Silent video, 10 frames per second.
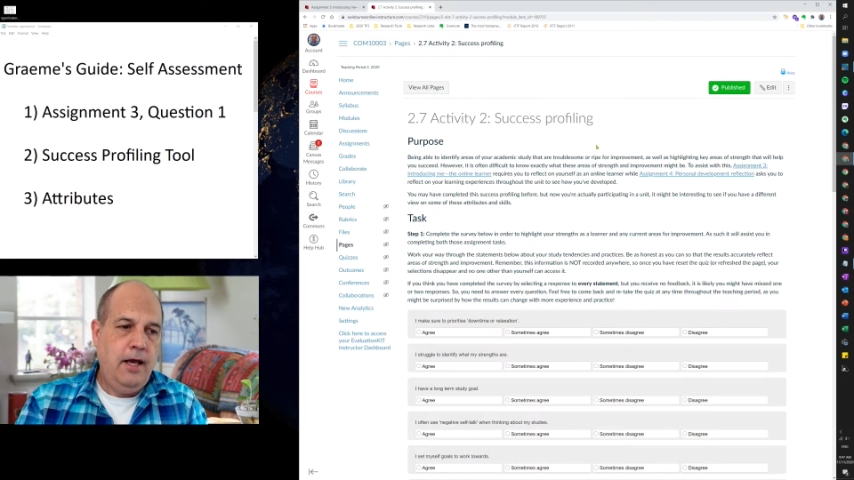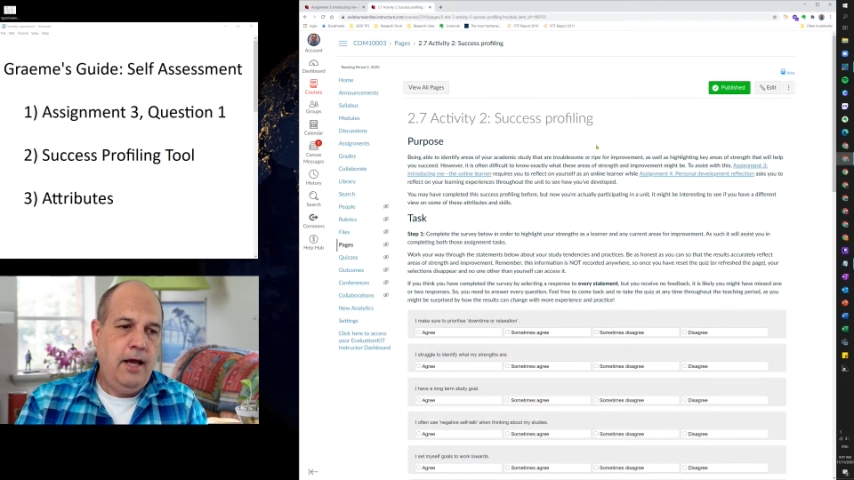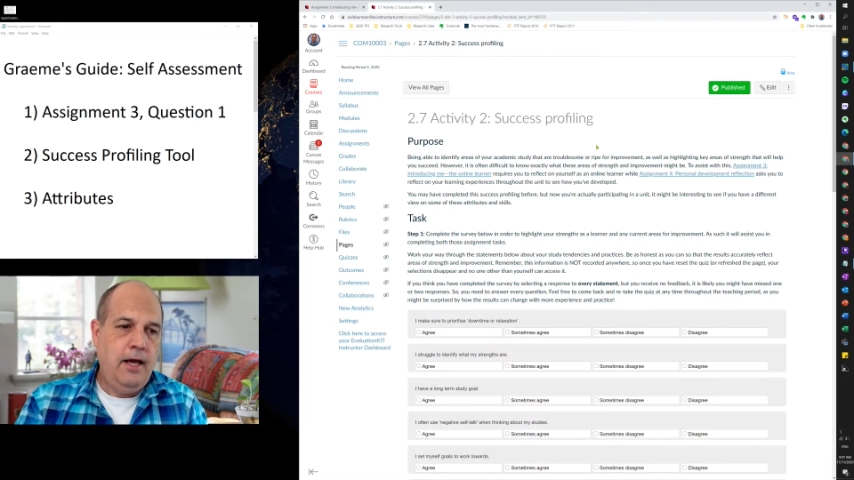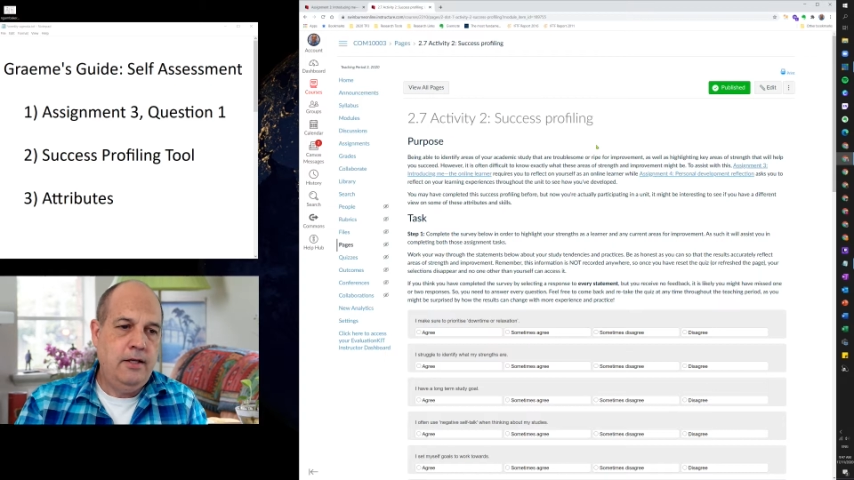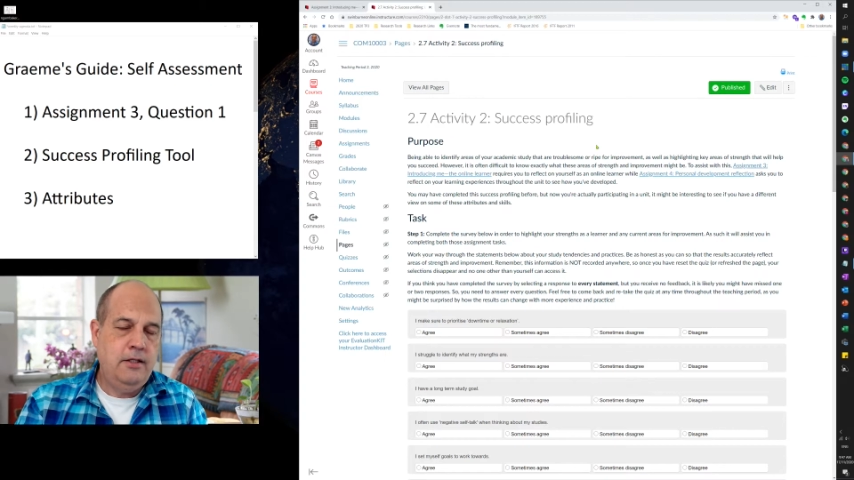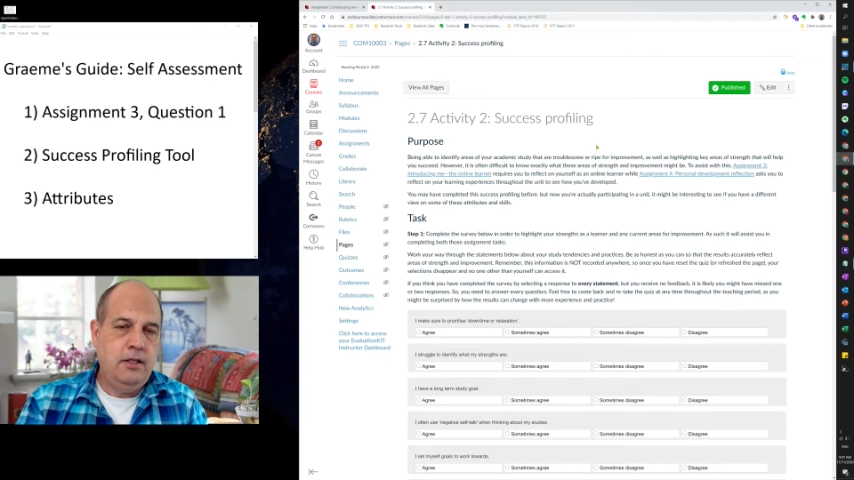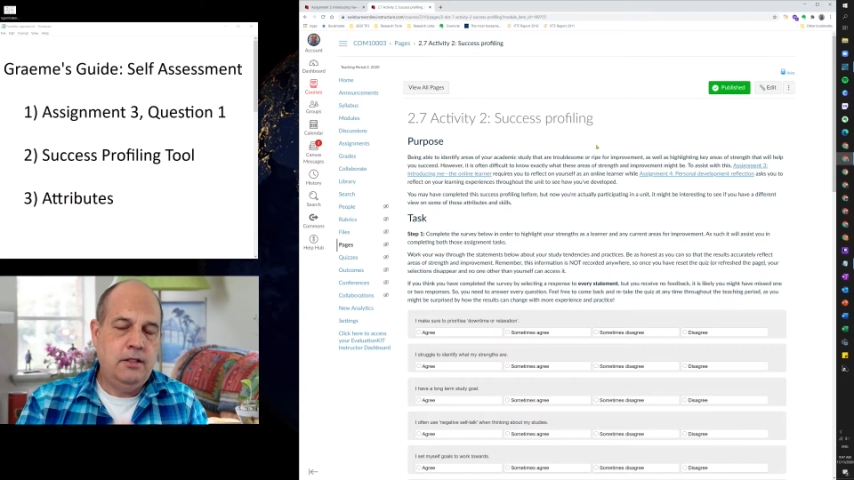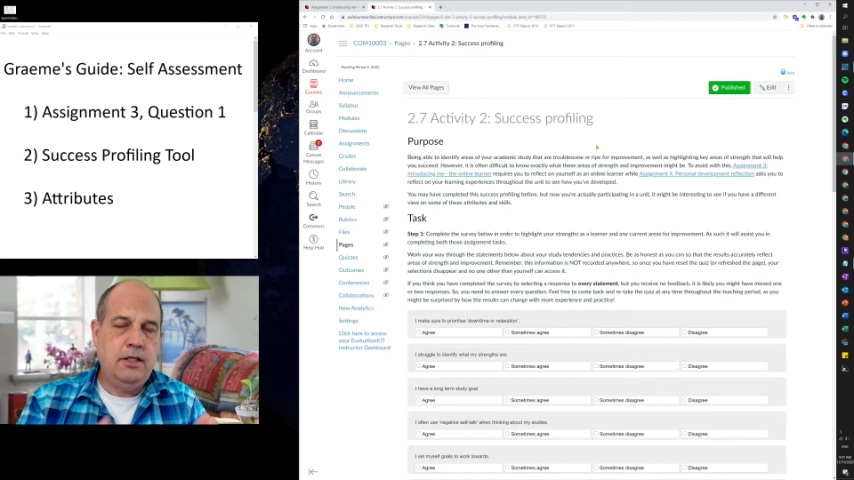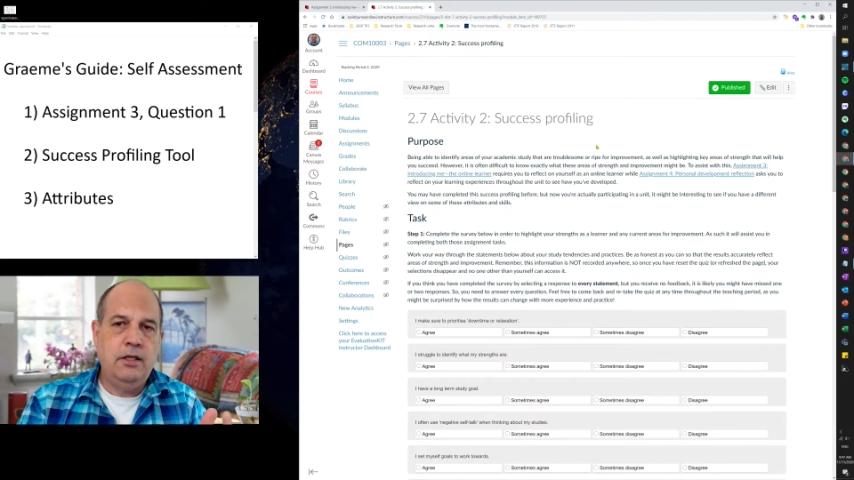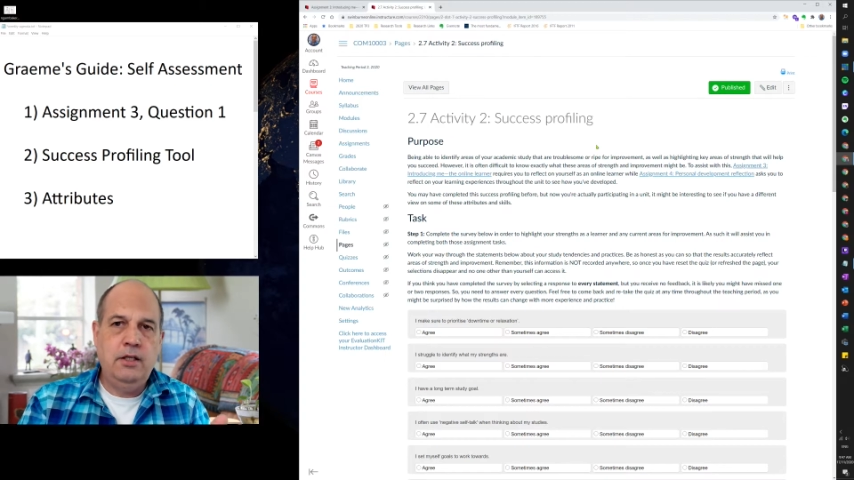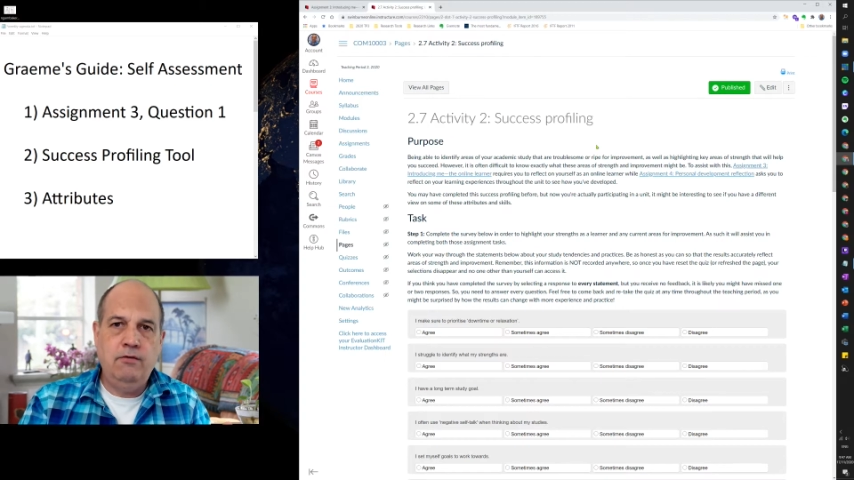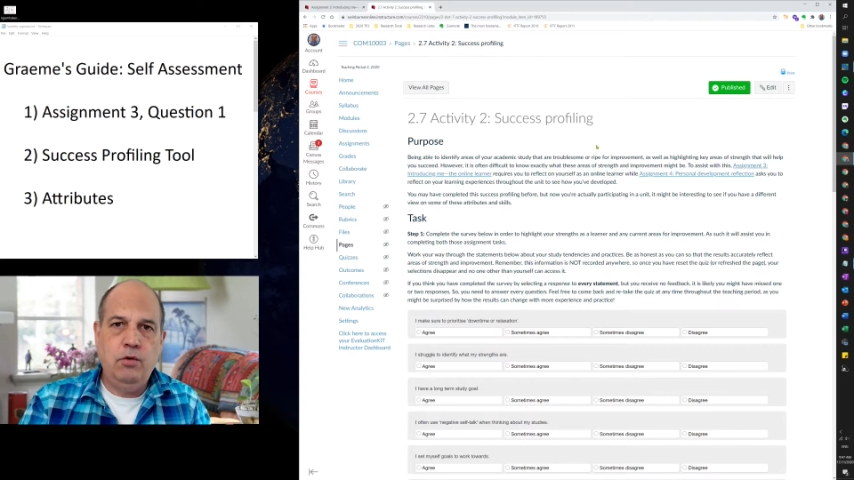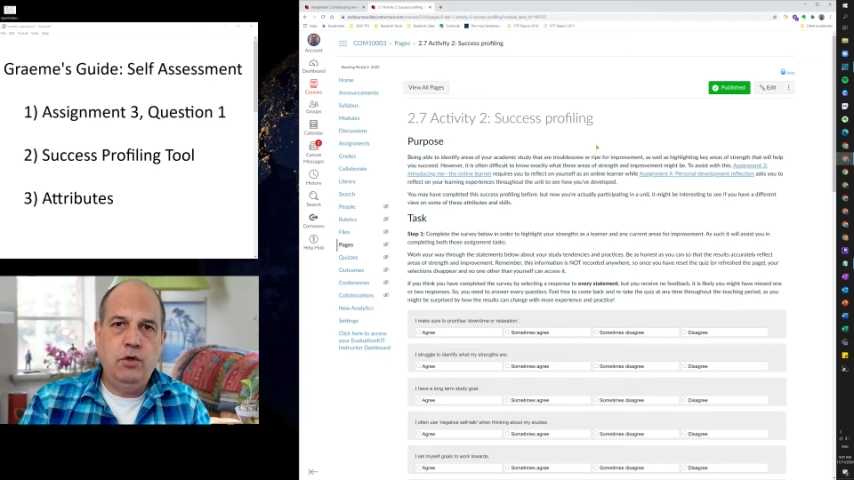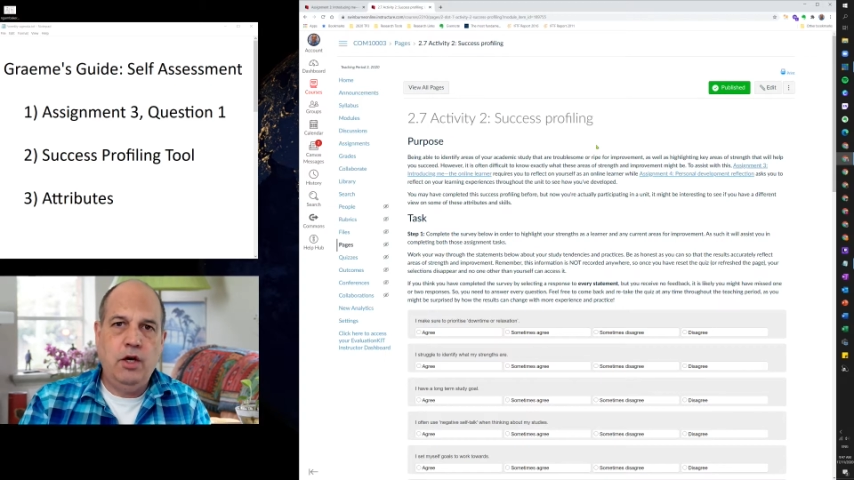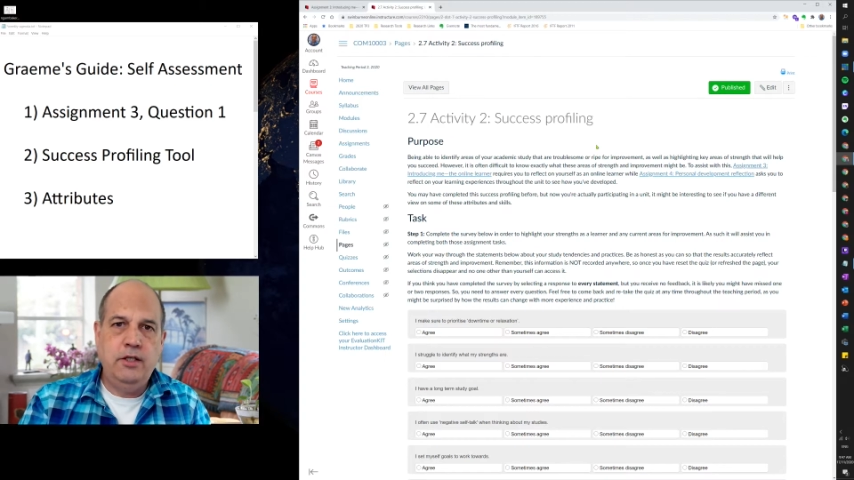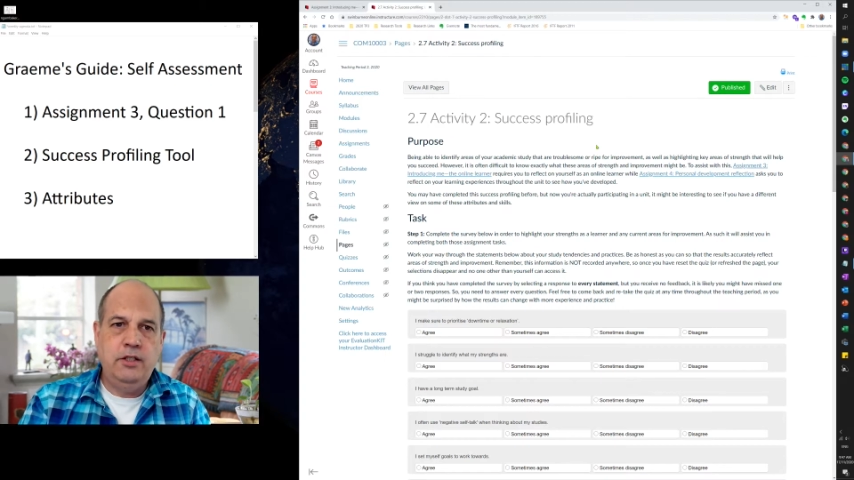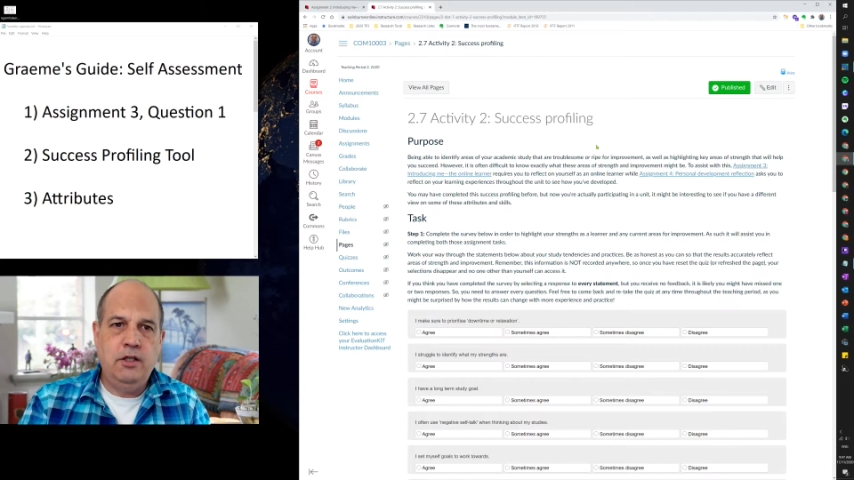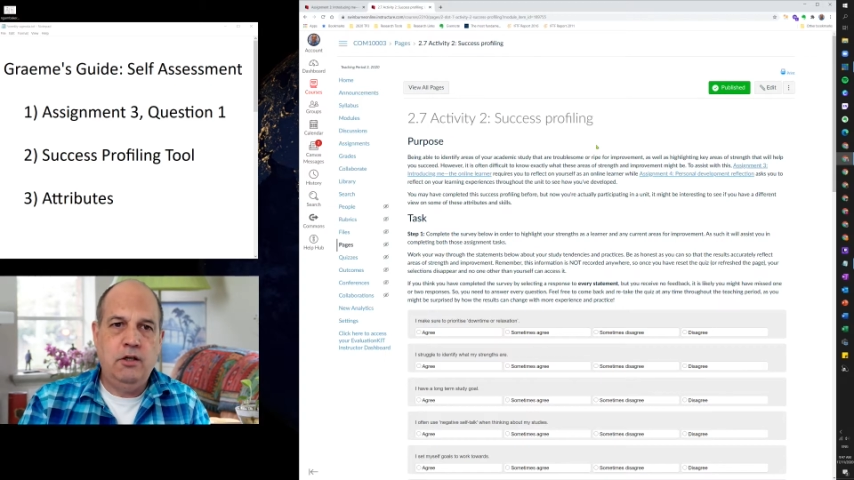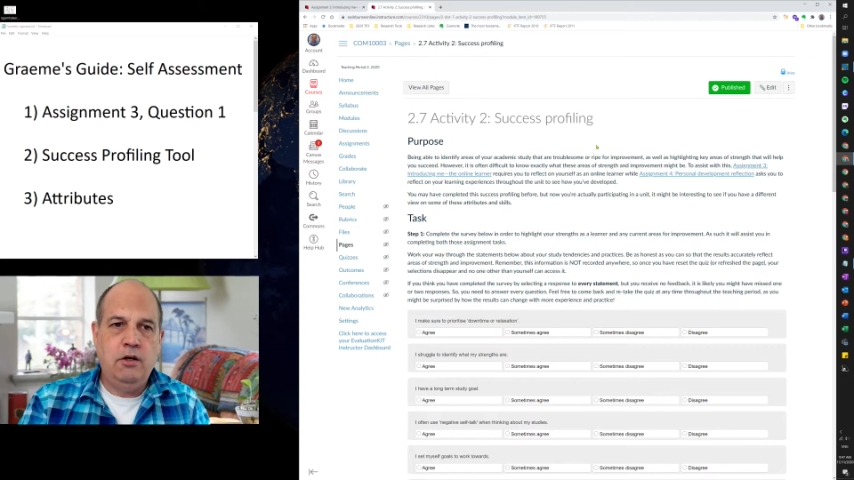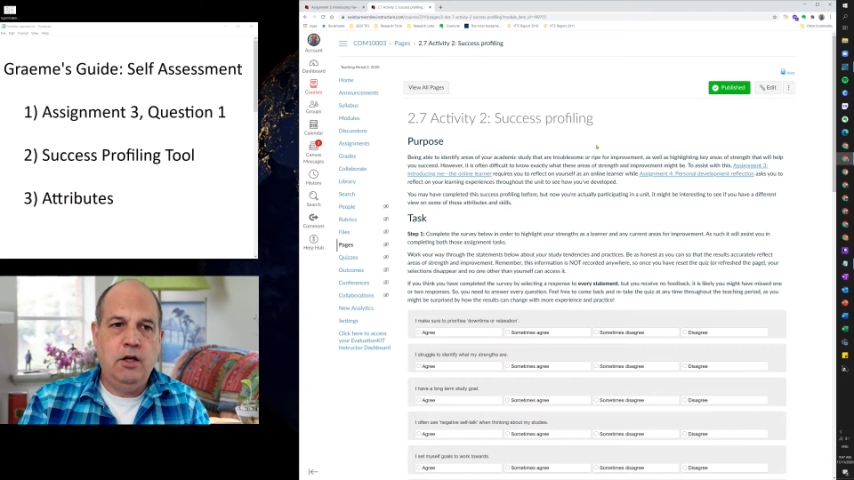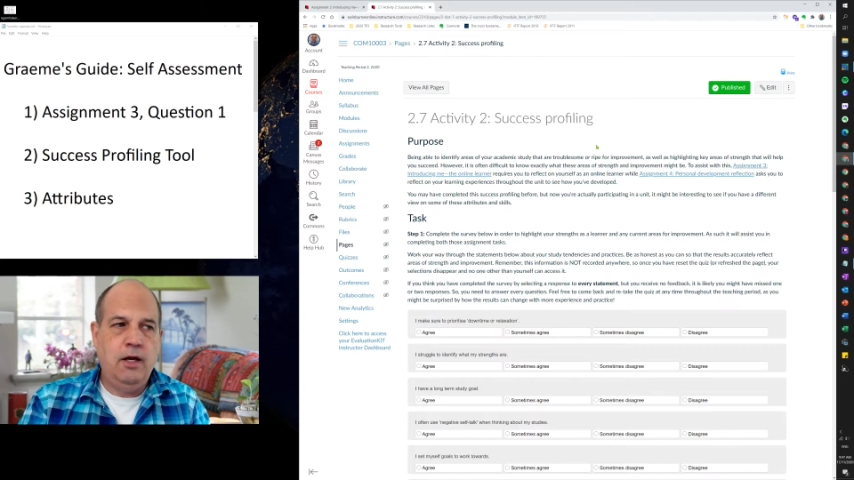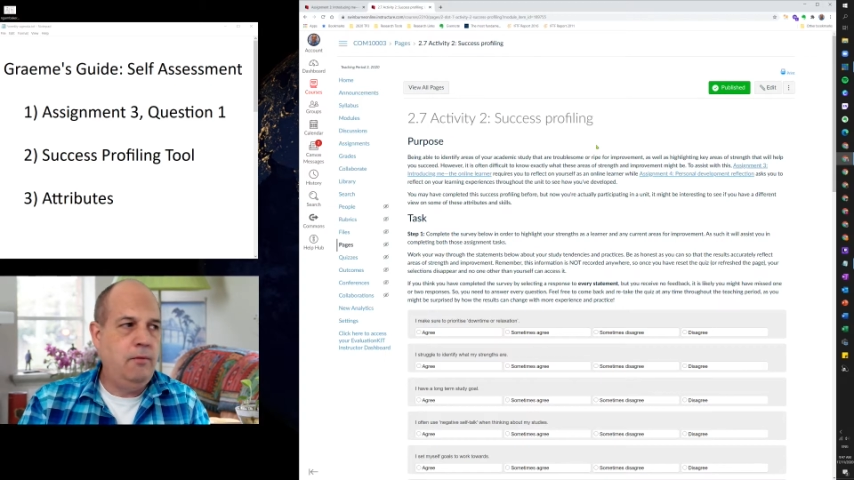And it's going to give you an idea